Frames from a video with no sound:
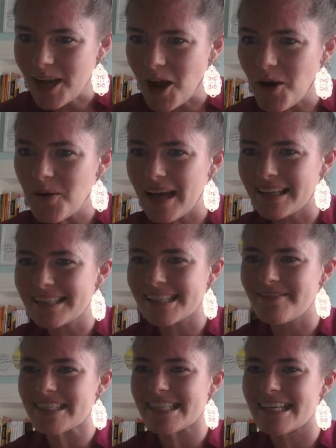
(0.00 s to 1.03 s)
Oh, and
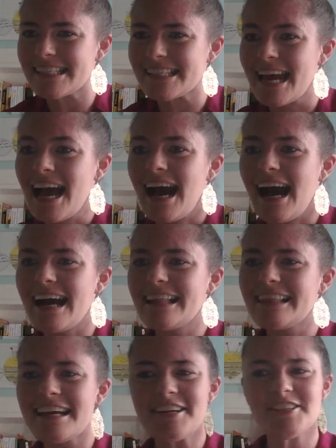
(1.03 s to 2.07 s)
someone says, I
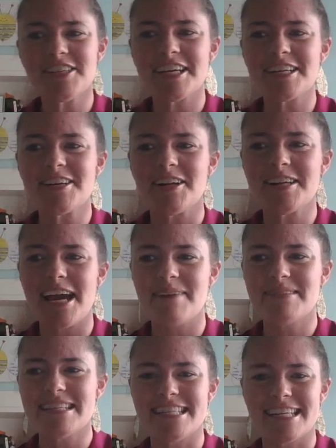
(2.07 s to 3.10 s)
like your chicken called
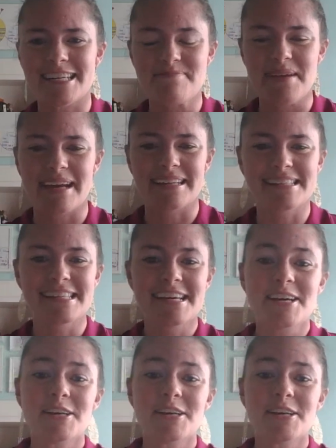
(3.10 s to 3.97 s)
Captain Chicken Pants.